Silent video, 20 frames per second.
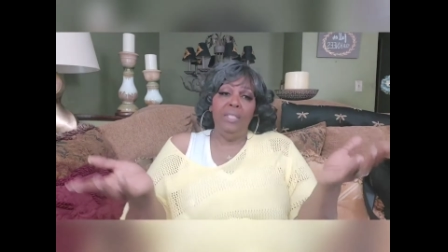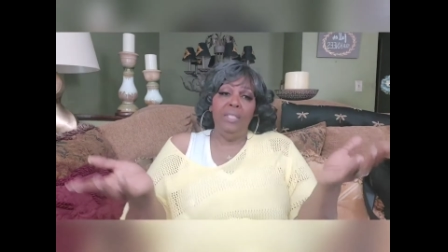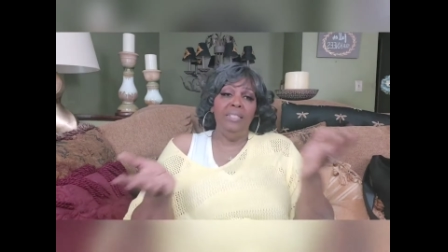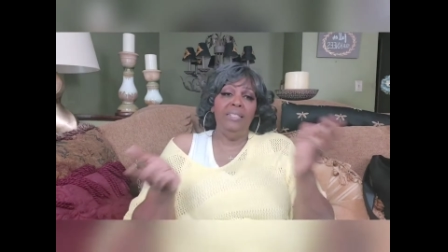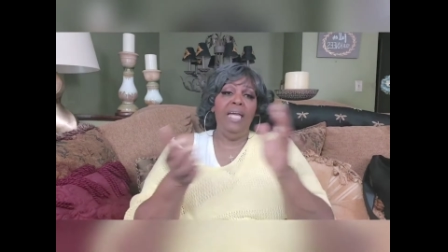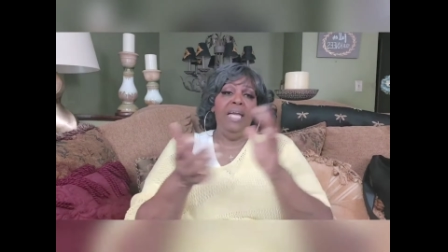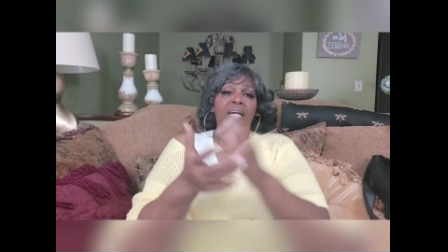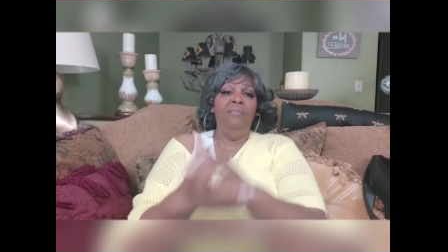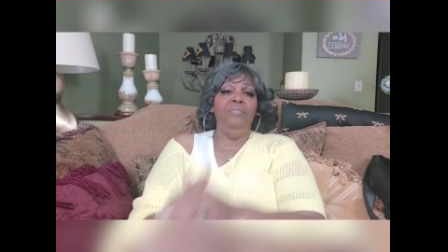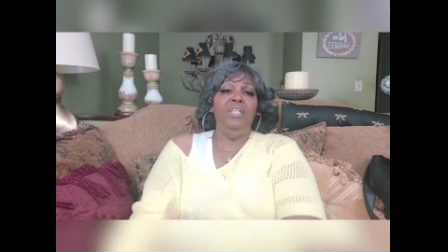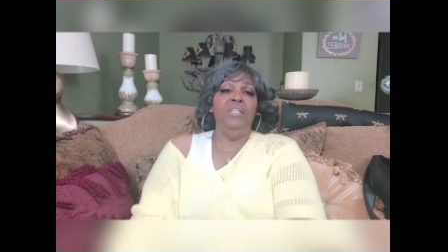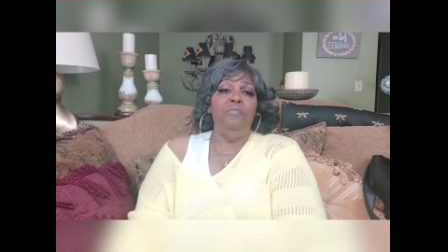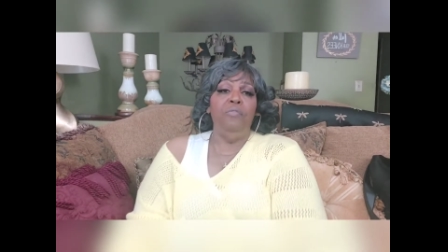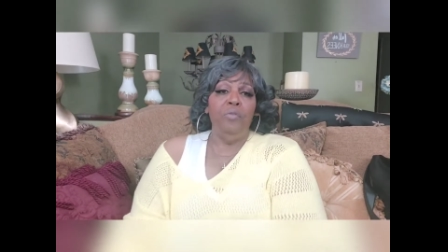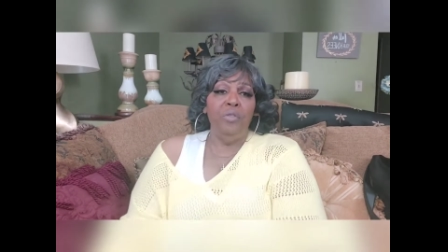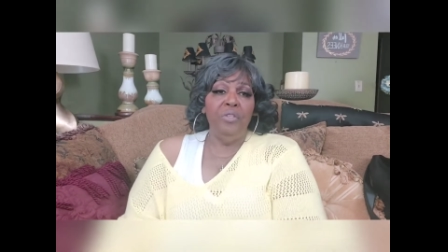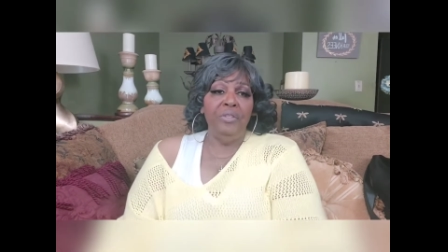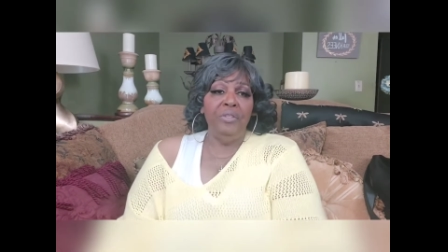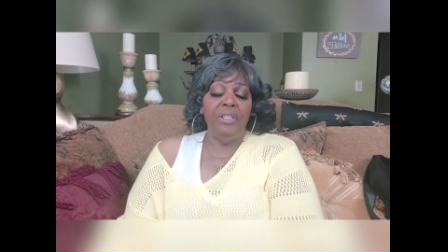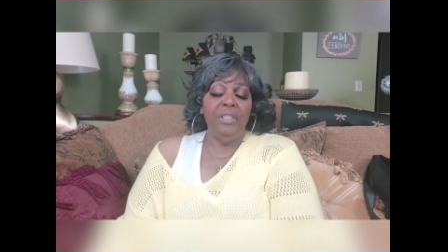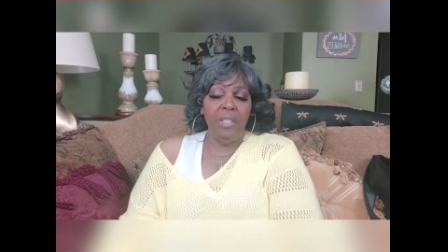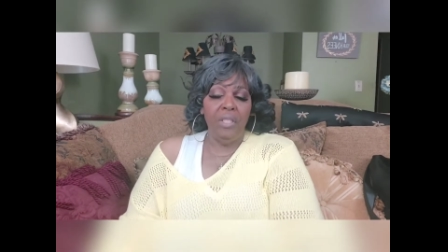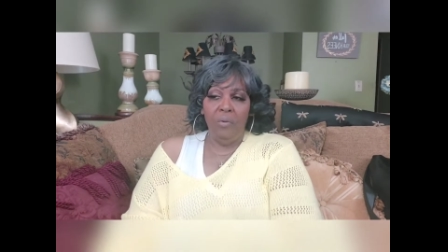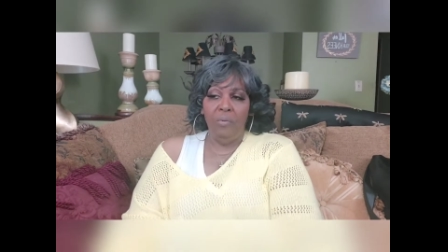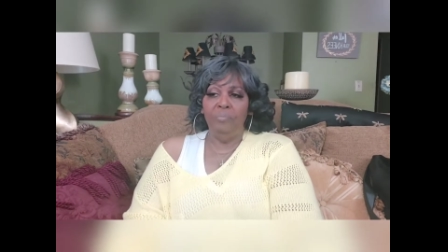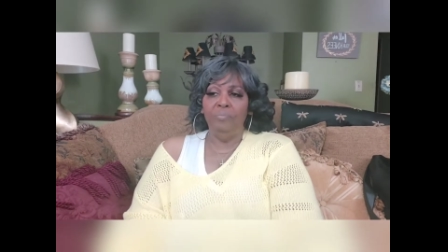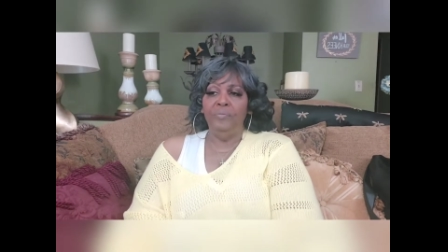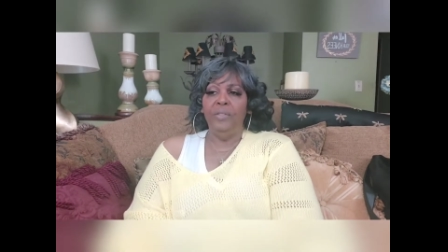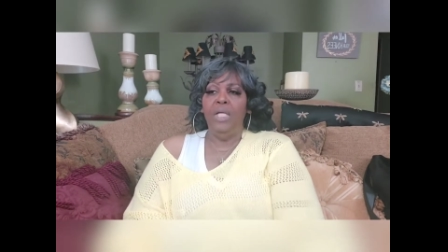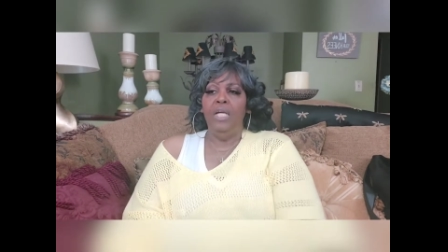It's healthy for you.
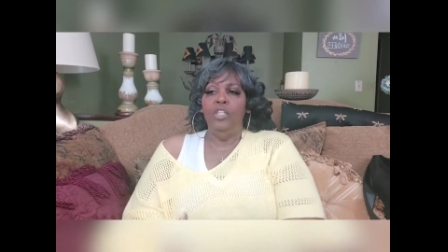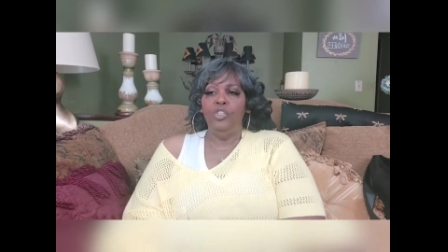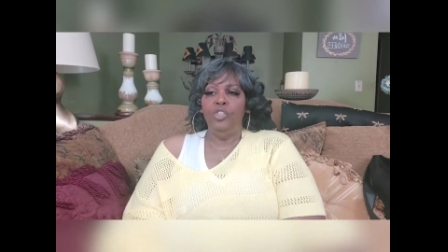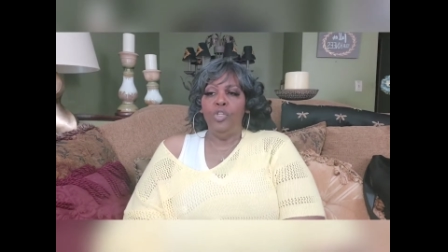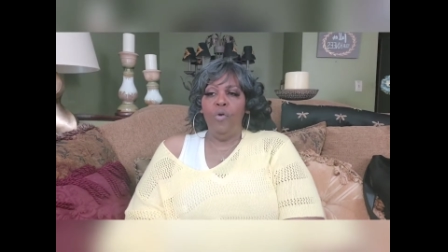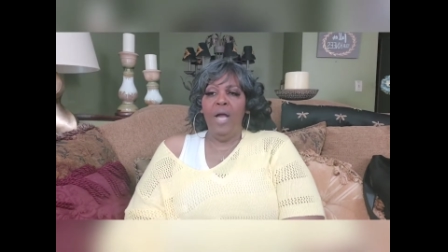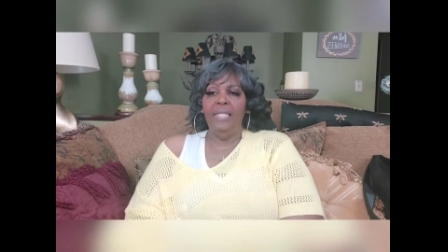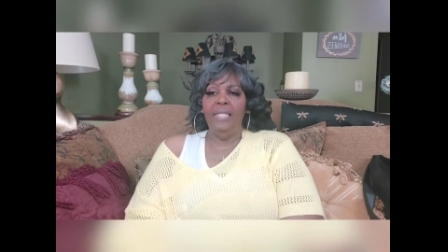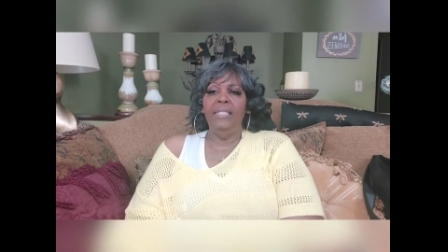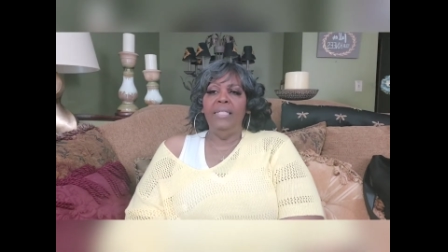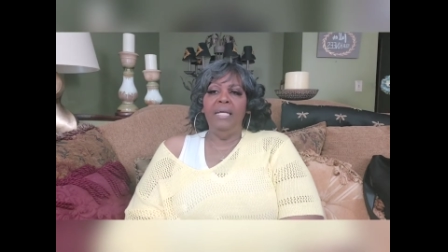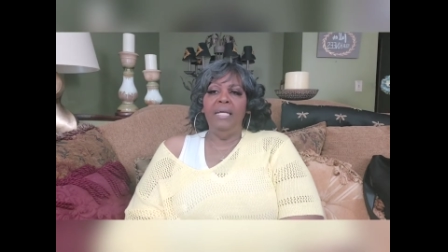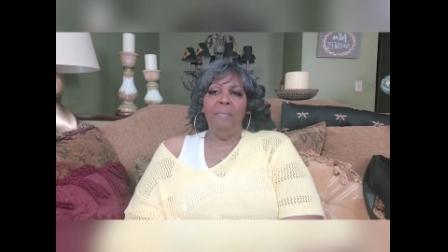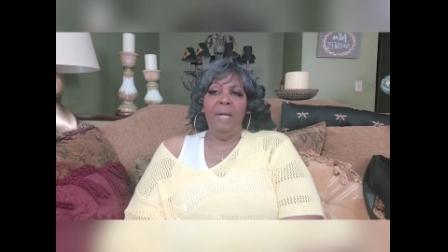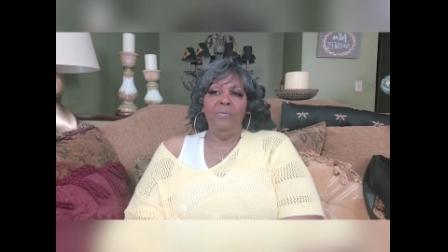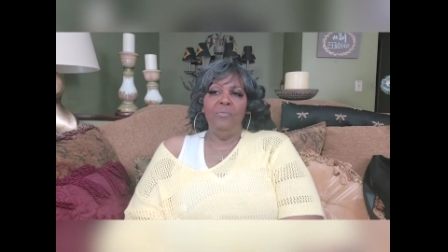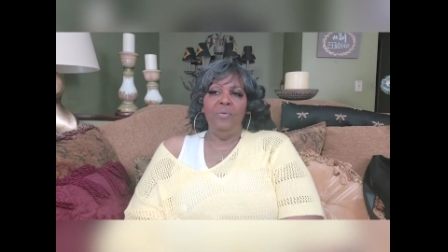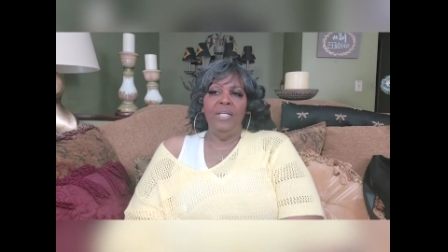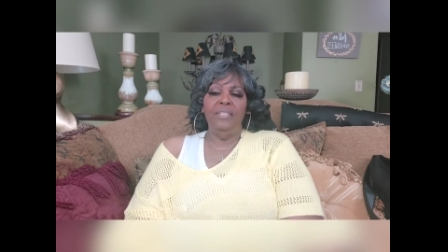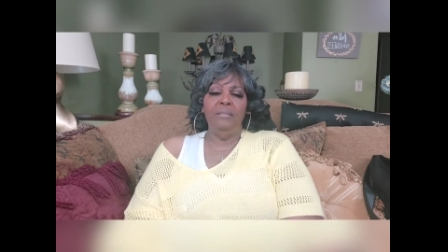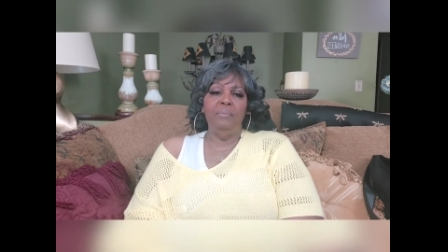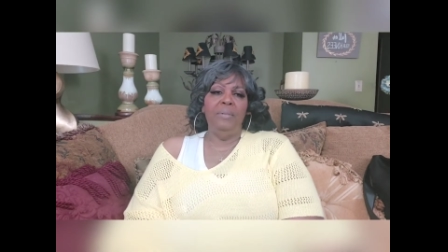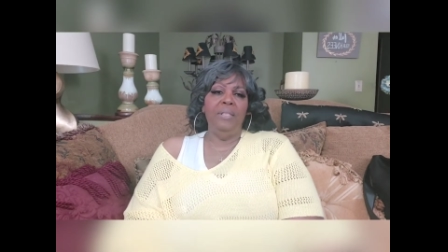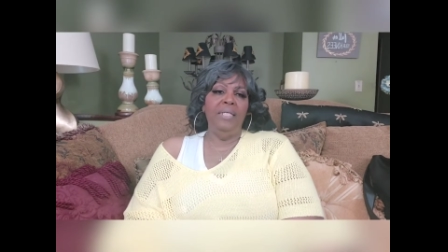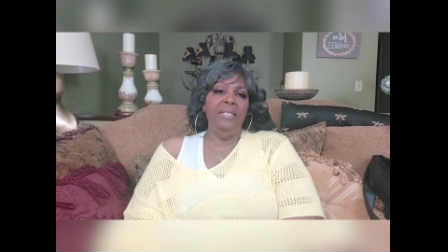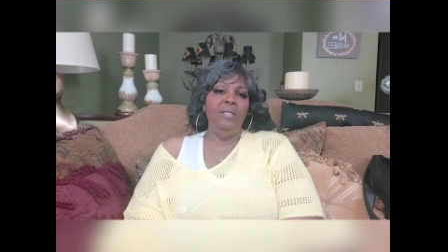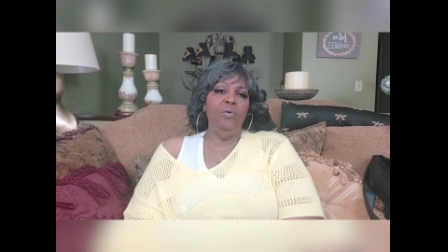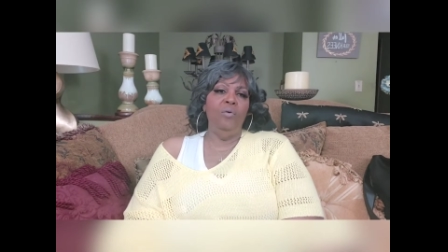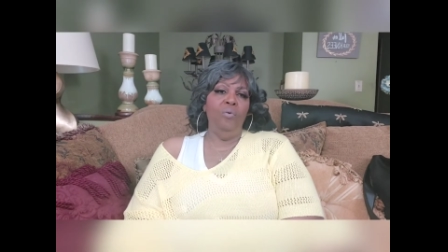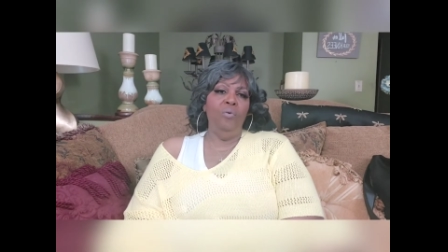So look at my
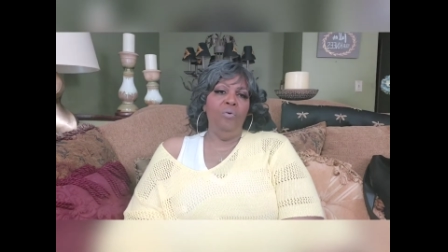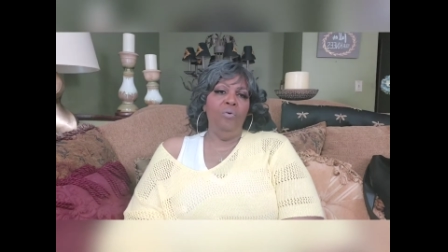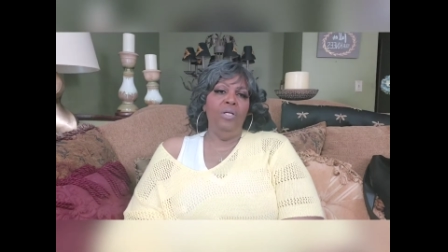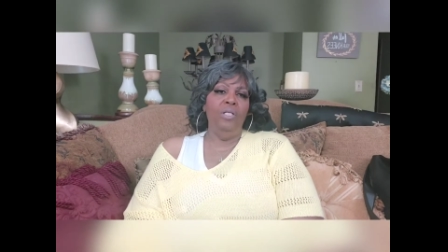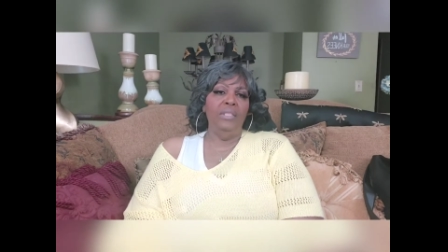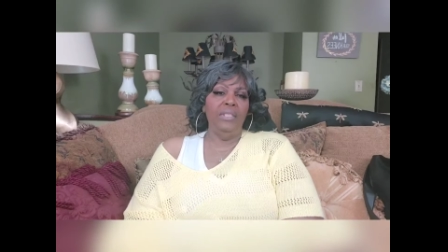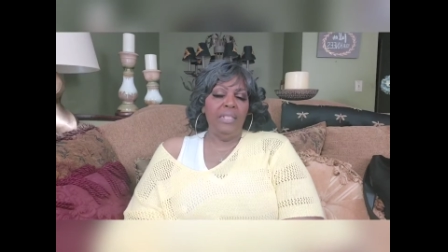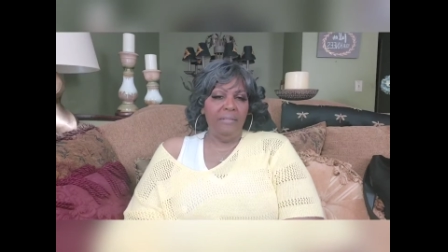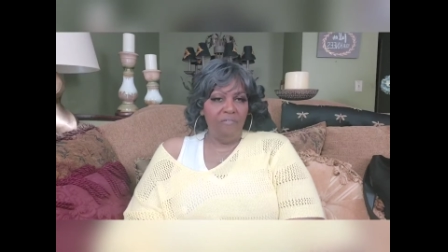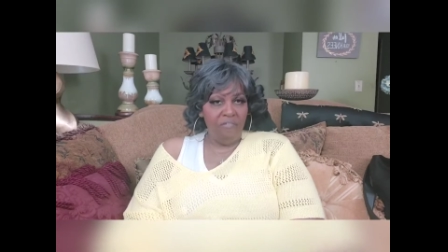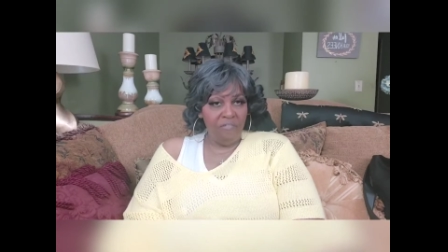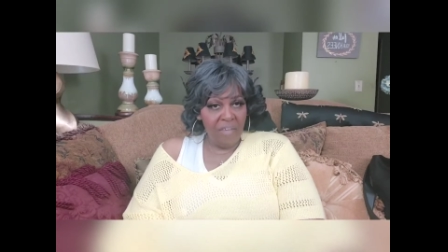recipe on